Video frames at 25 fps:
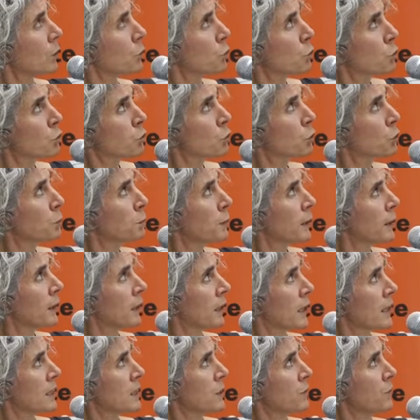tools could be
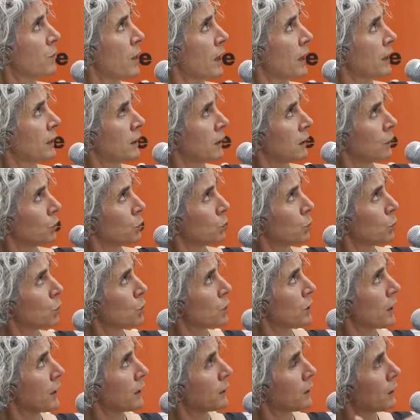classified in
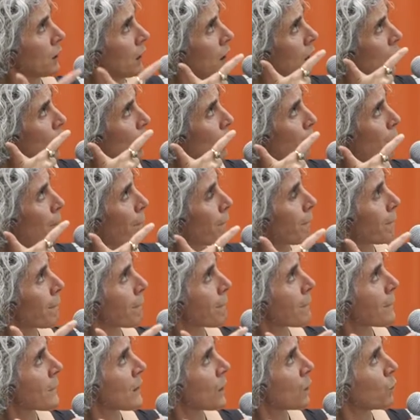tools that
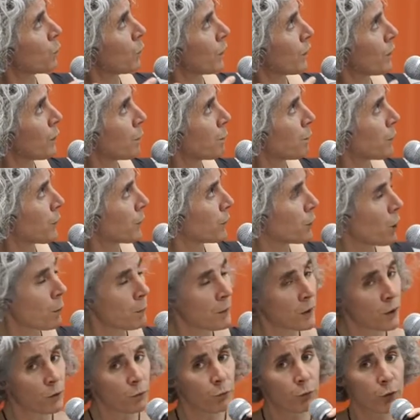where the
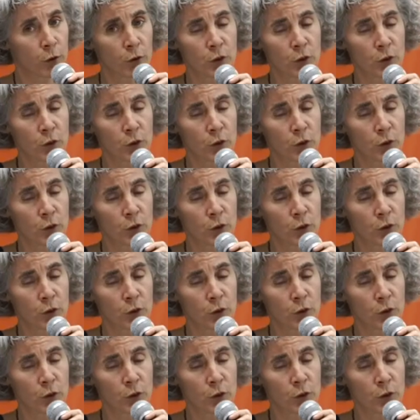predominant